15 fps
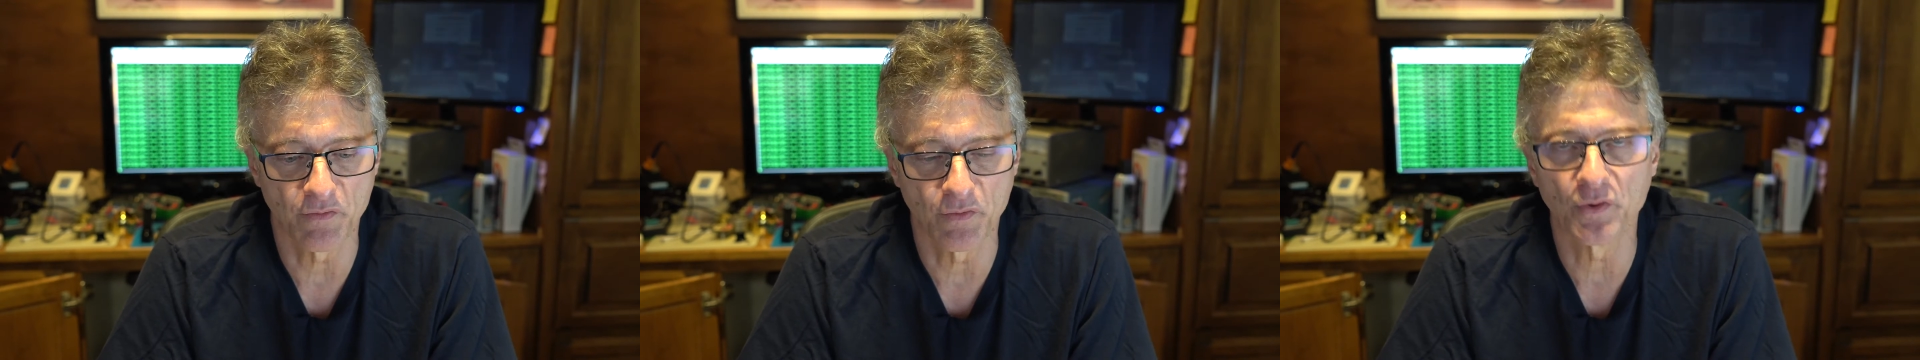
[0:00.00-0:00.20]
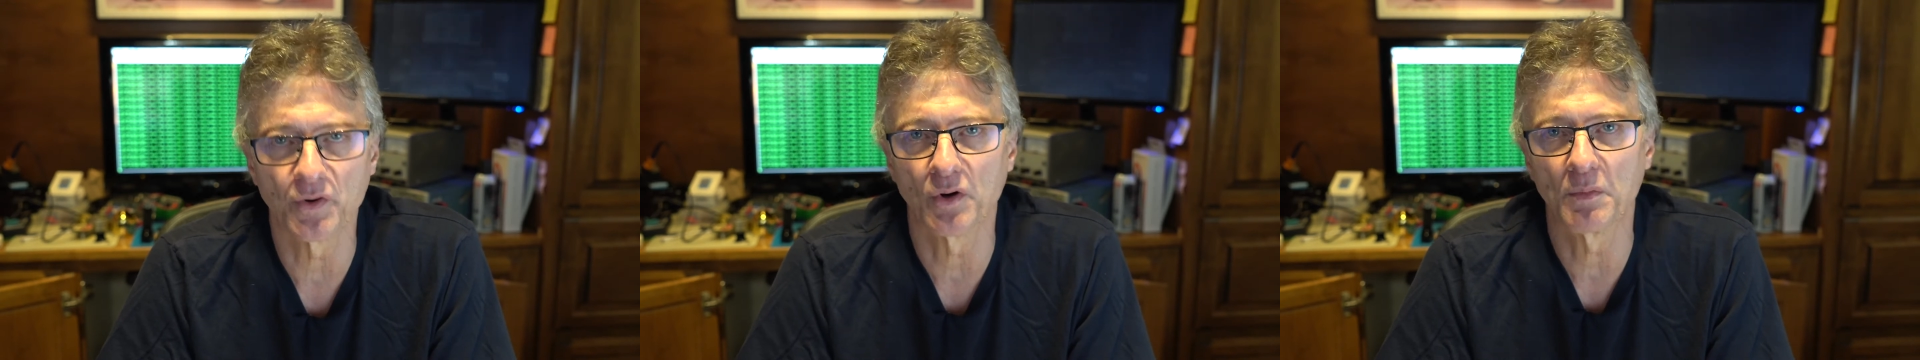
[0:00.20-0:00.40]

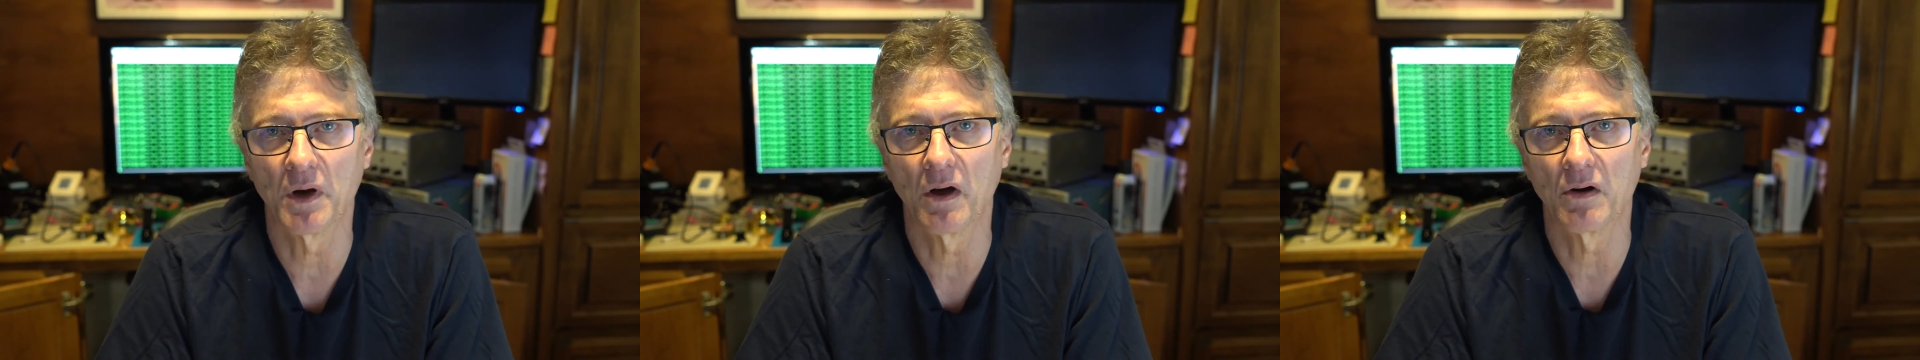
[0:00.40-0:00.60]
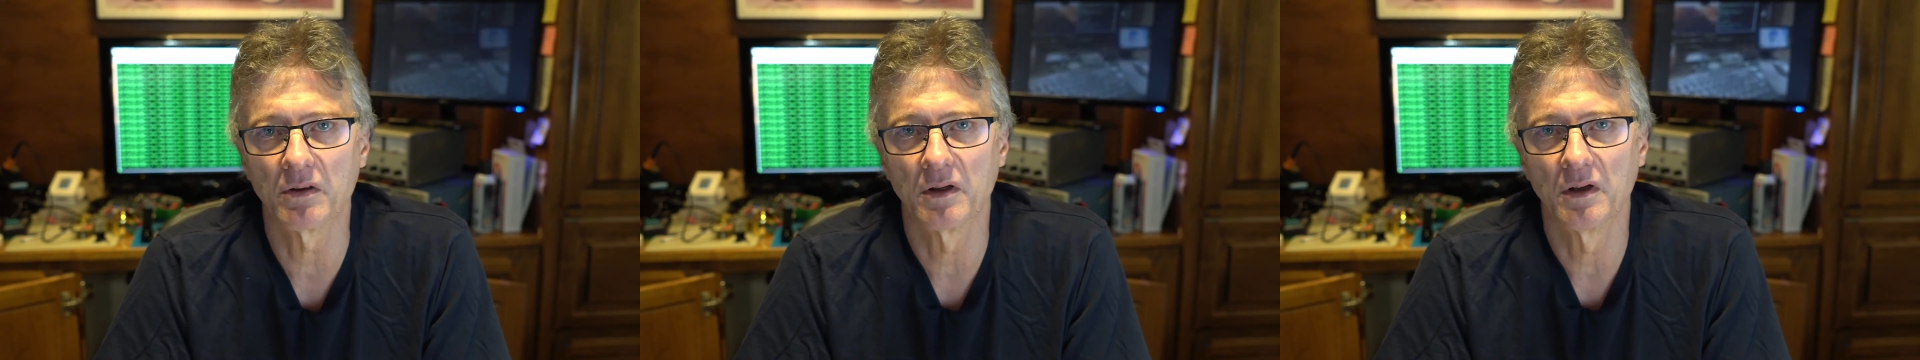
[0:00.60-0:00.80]
foot in their
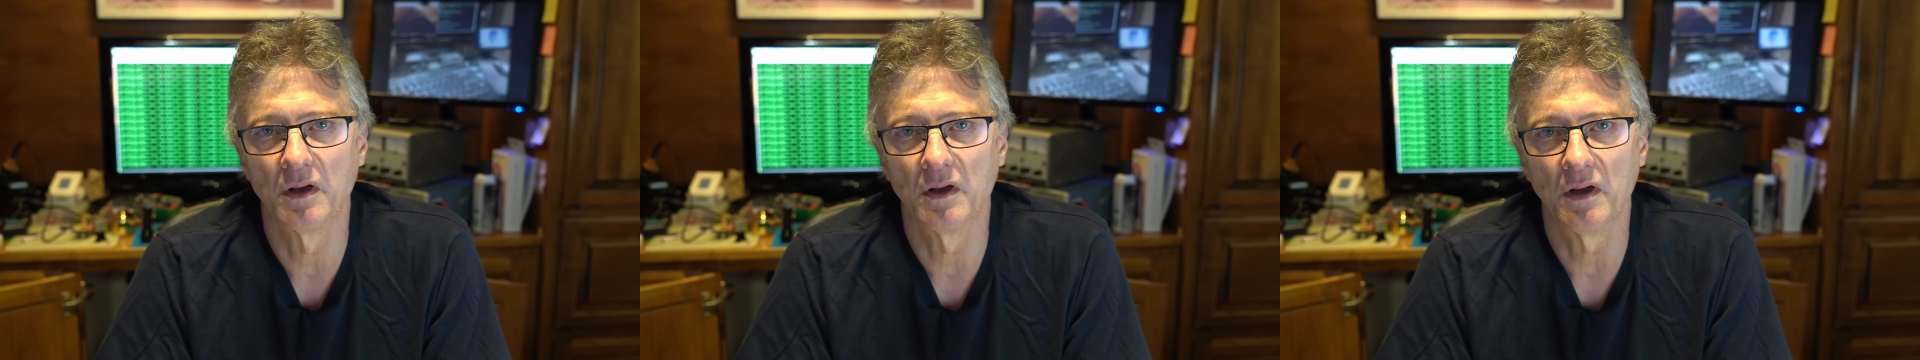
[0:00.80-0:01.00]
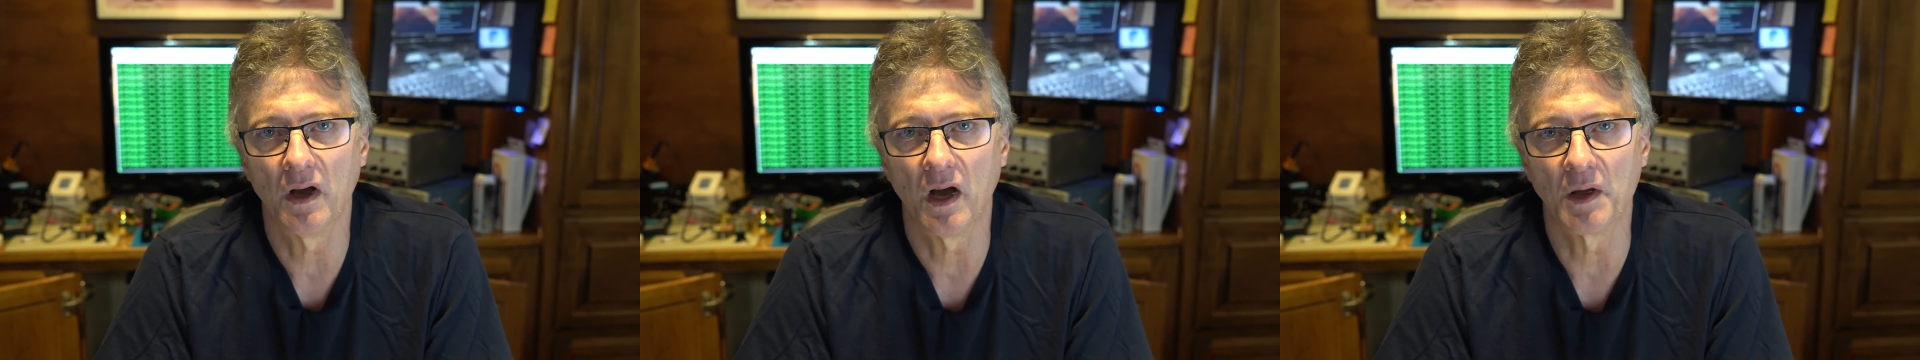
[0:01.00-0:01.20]
mouth,
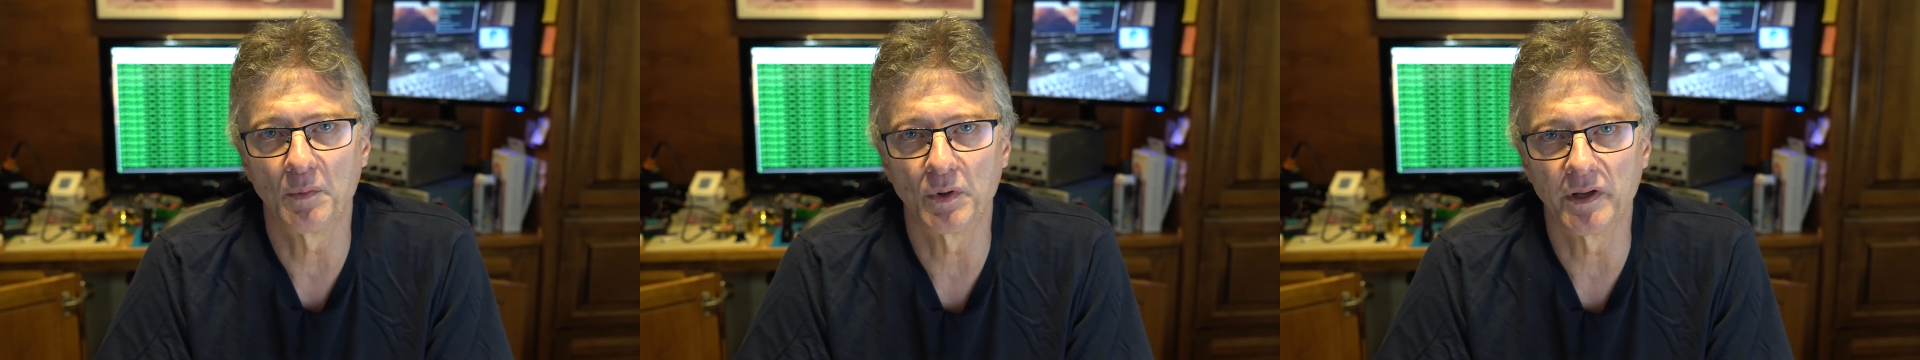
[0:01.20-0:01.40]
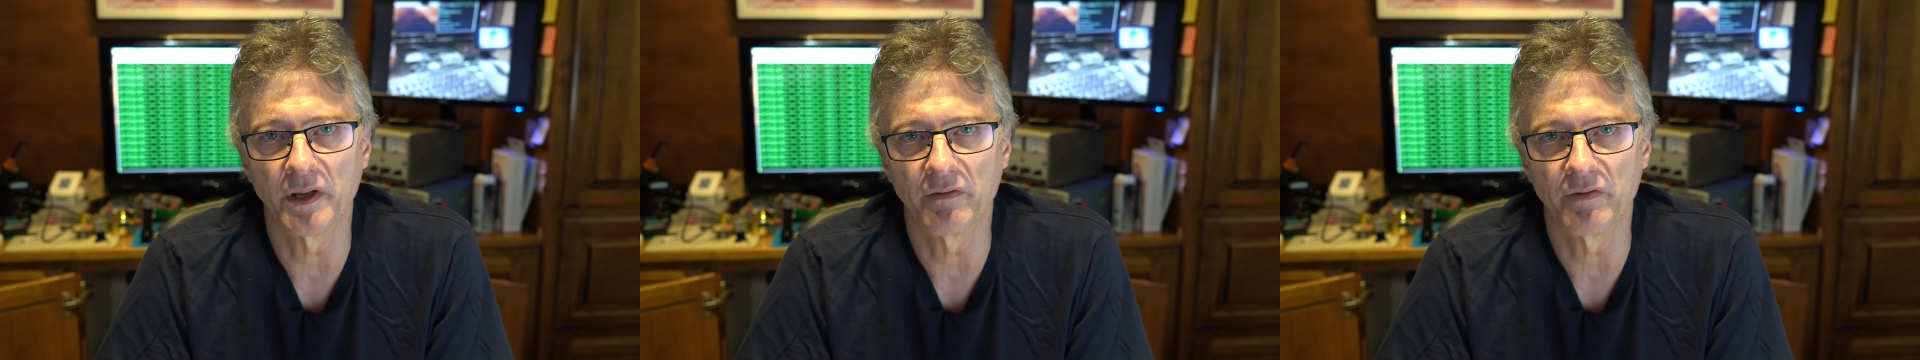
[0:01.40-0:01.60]
I
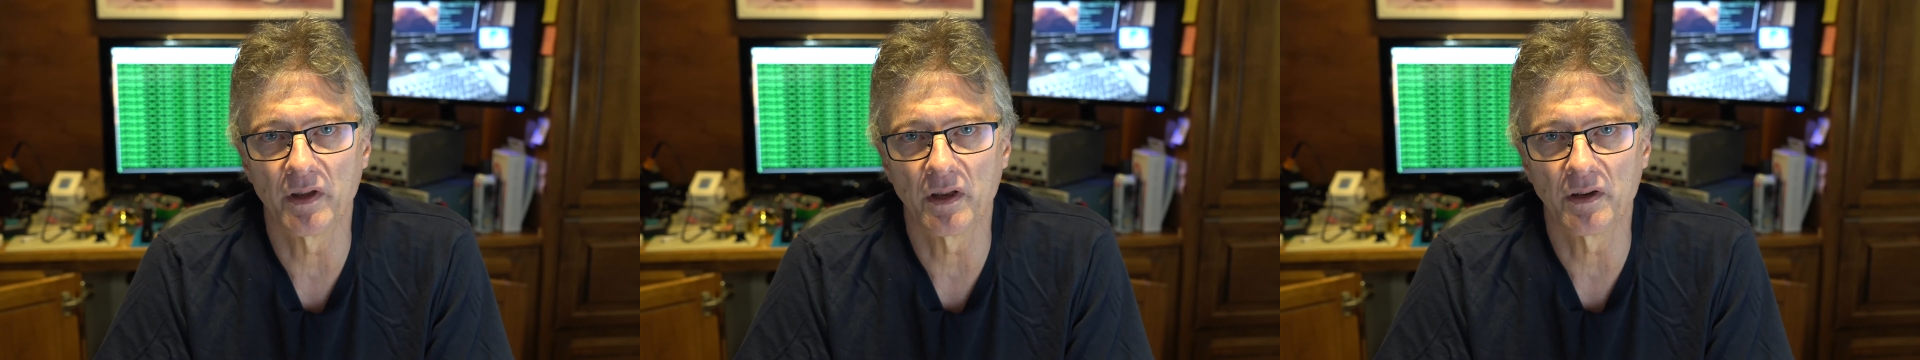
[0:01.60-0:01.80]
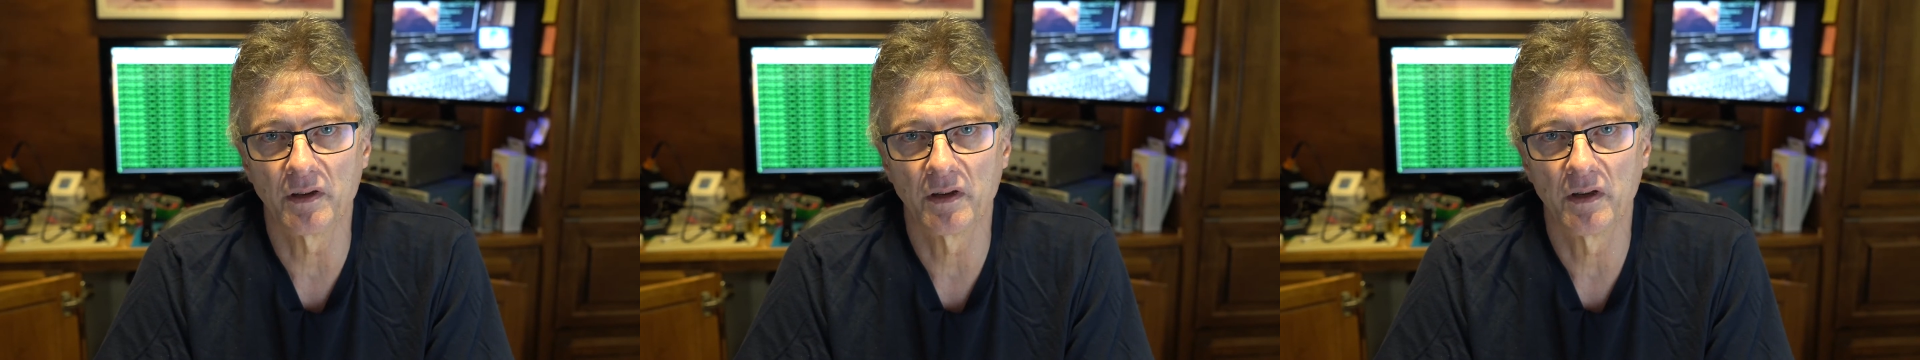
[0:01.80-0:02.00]
believe
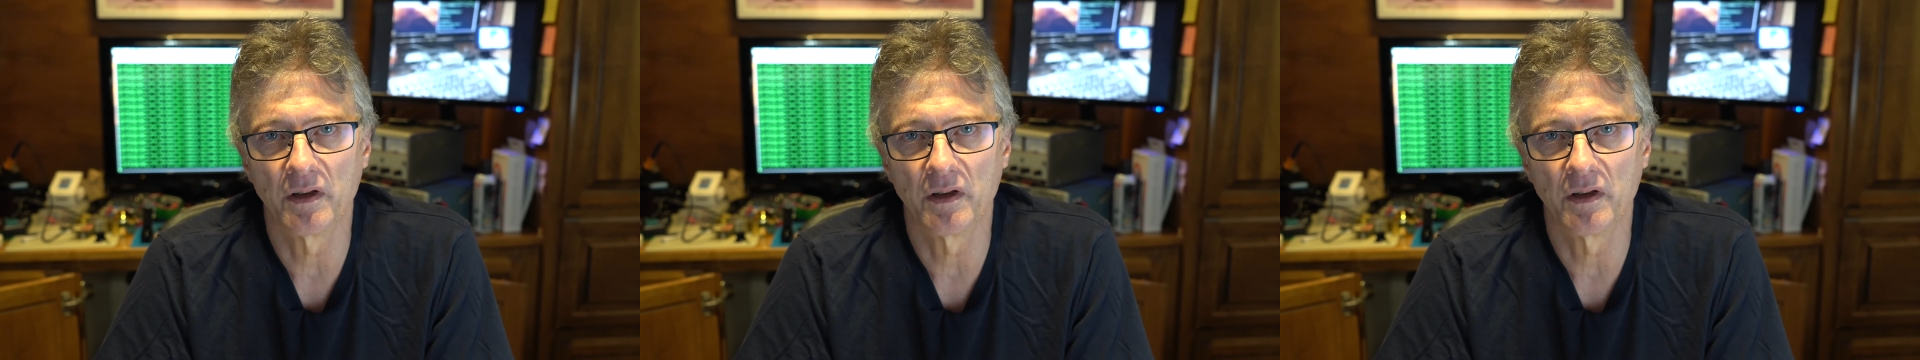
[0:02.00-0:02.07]
that,